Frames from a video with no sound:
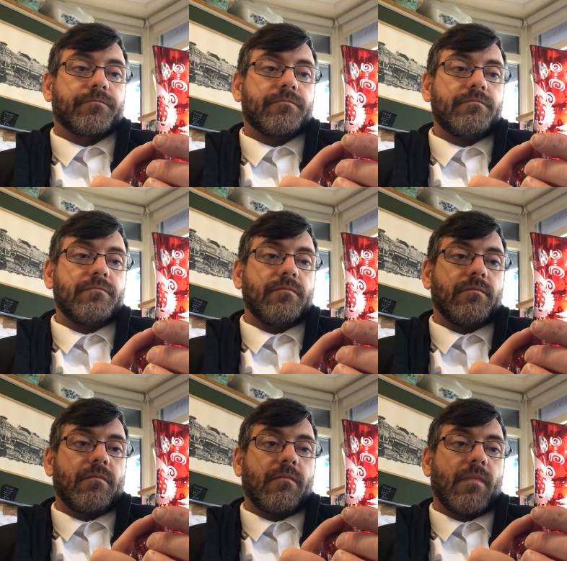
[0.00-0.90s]

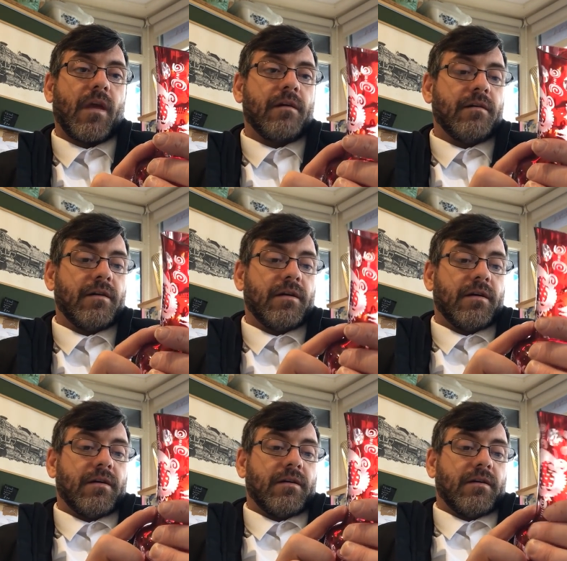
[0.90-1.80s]

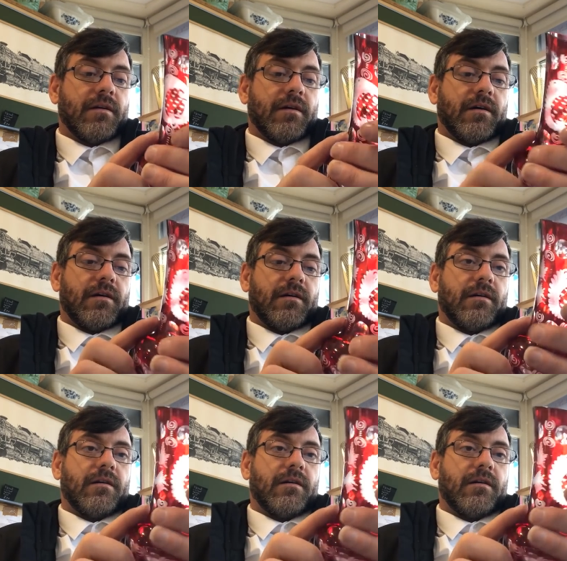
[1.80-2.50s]
Nothing is said.